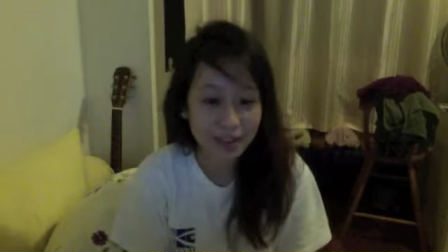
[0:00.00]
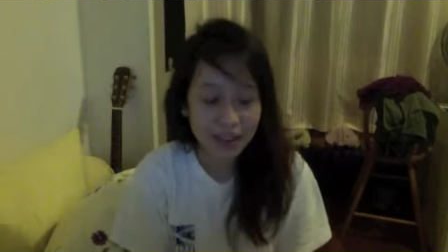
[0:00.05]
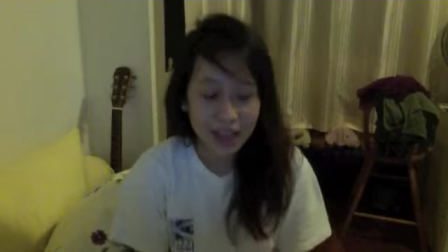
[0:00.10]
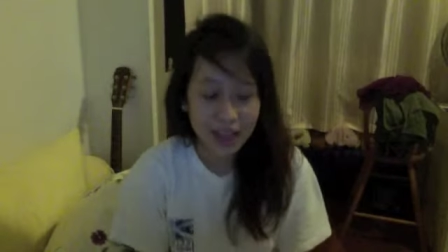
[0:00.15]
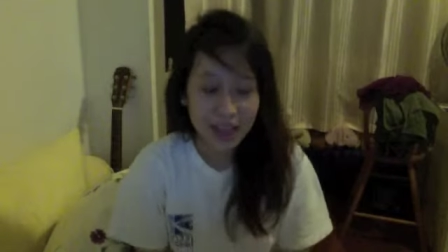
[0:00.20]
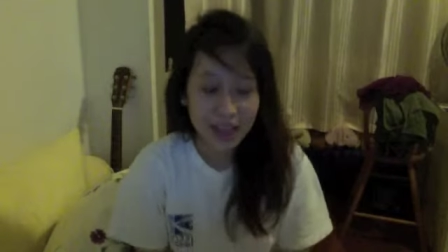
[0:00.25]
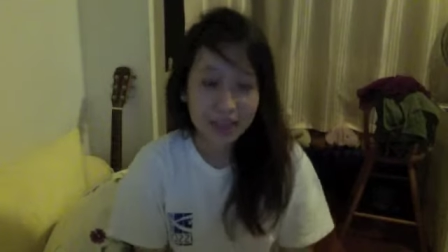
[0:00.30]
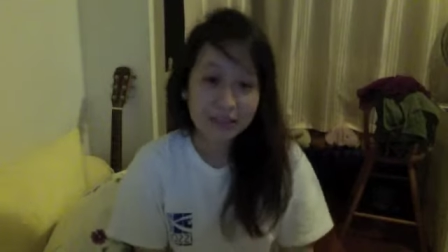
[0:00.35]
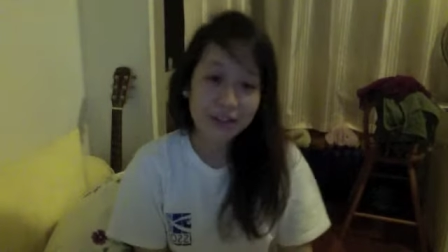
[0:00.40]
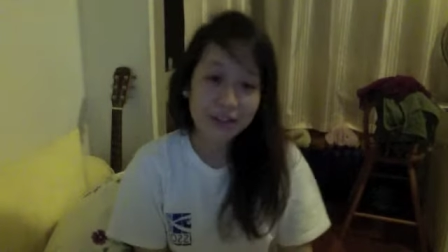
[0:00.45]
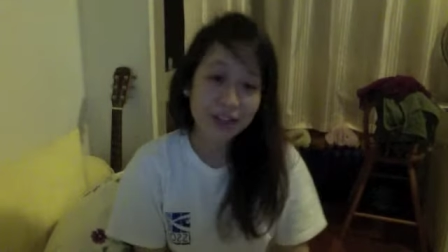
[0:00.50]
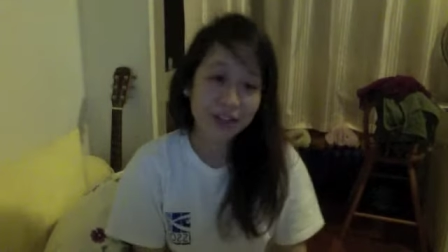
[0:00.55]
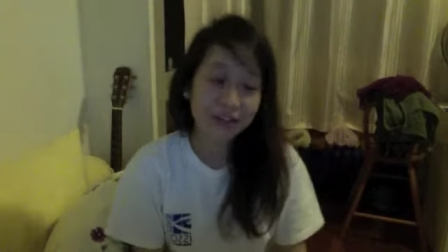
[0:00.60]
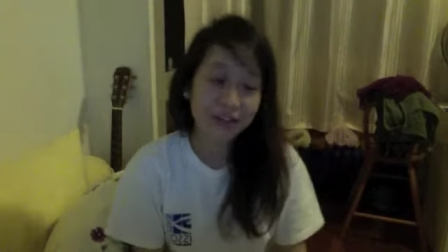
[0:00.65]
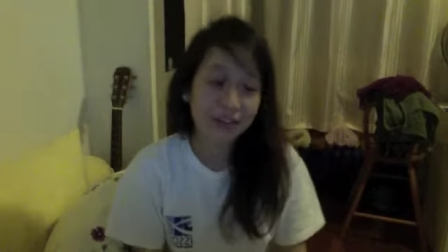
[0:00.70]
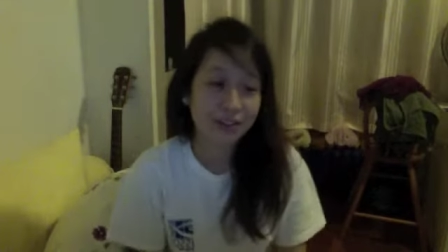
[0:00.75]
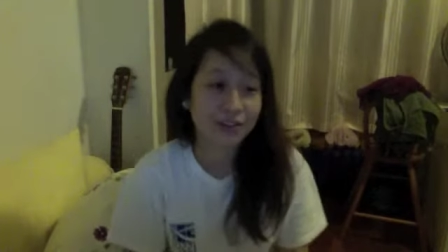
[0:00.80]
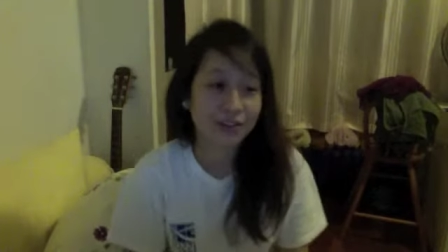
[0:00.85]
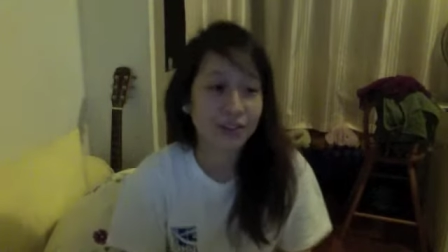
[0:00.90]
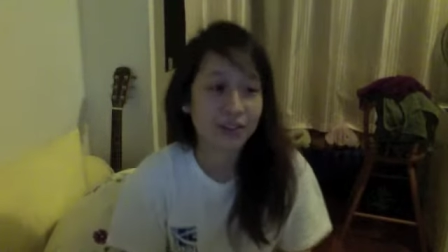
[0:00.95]
I know I know
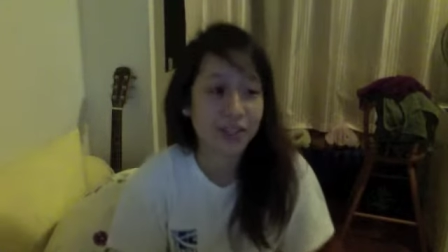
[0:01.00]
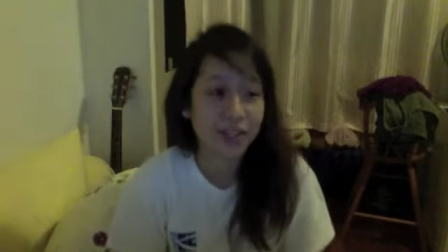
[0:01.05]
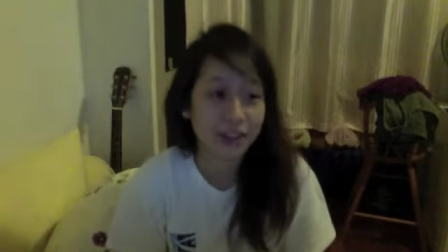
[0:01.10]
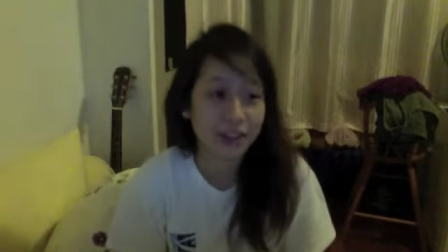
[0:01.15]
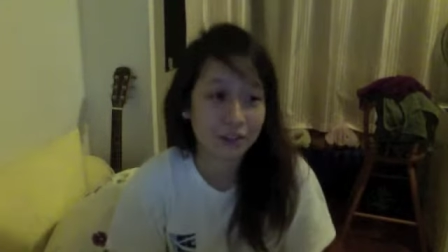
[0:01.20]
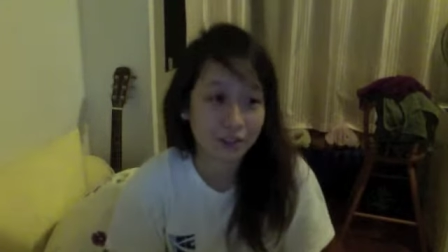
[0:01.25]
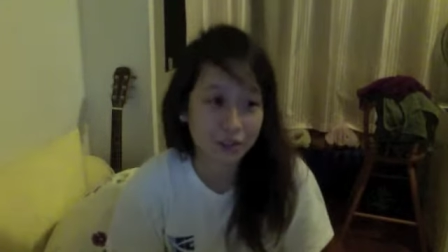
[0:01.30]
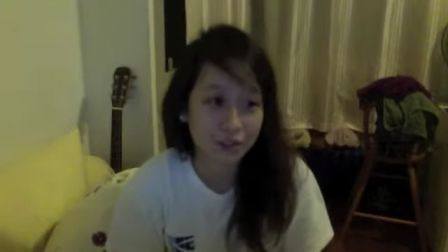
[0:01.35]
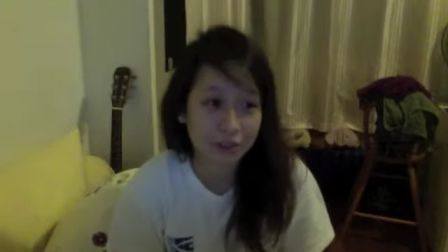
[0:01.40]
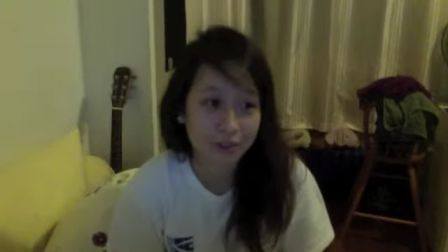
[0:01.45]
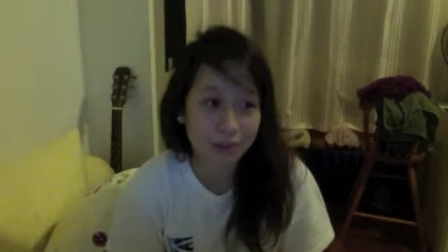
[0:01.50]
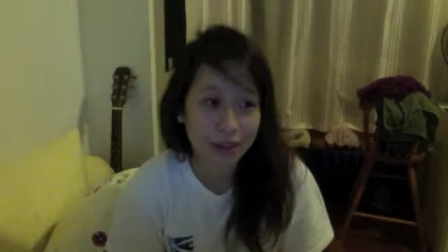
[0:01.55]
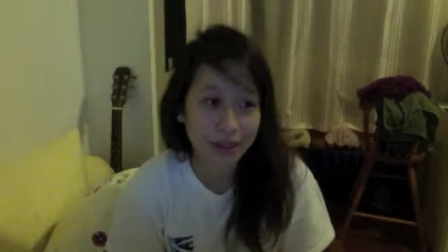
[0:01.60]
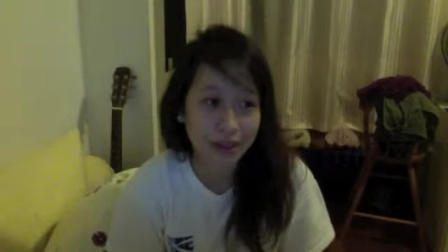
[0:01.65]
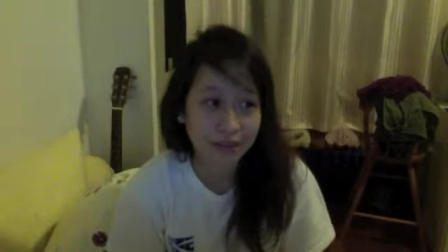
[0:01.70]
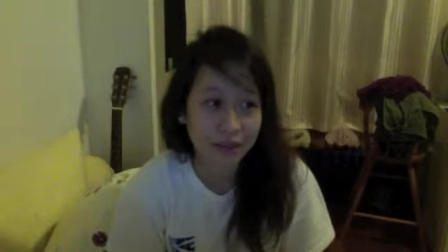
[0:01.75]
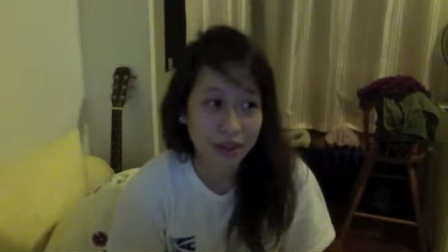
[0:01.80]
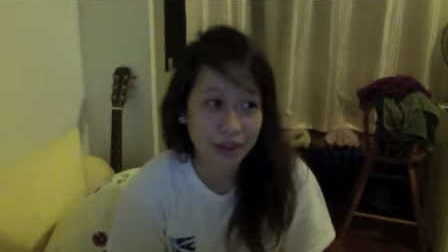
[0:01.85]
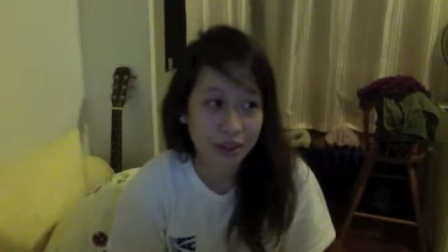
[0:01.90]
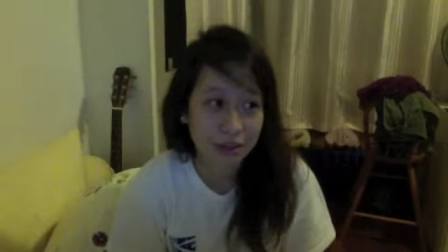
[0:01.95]
his hair grows
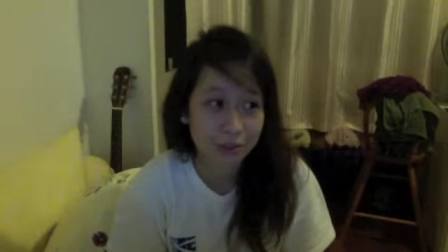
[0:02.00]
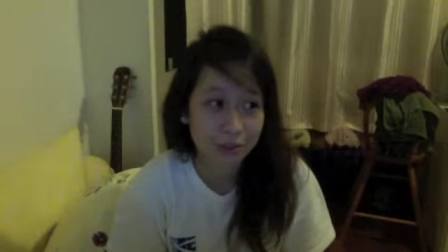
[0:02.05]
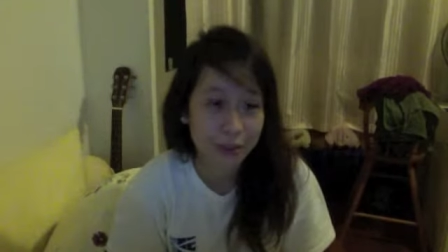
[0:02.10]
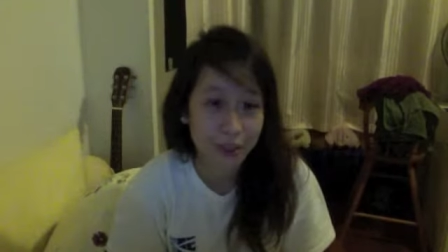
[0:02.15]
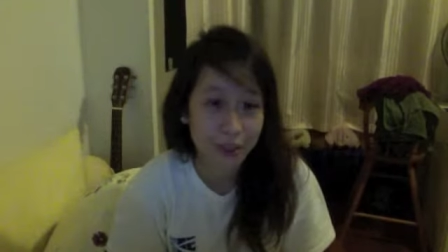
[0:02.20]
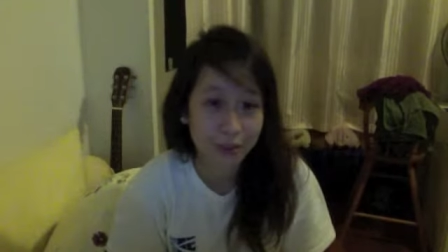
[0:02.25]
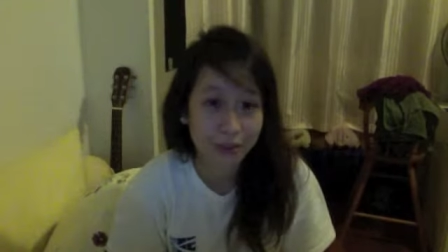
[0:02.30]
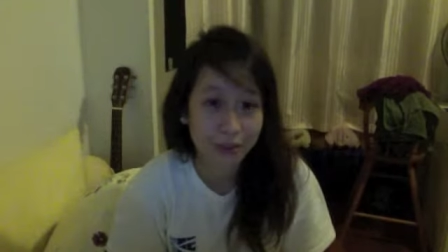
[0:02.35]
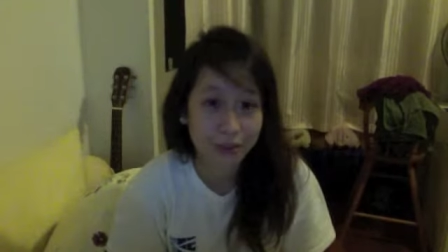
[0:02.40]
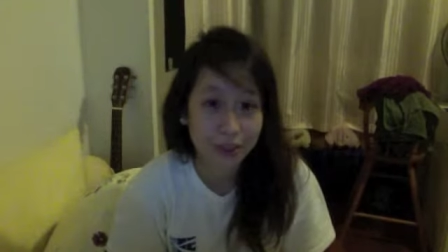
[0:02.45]
back fast, but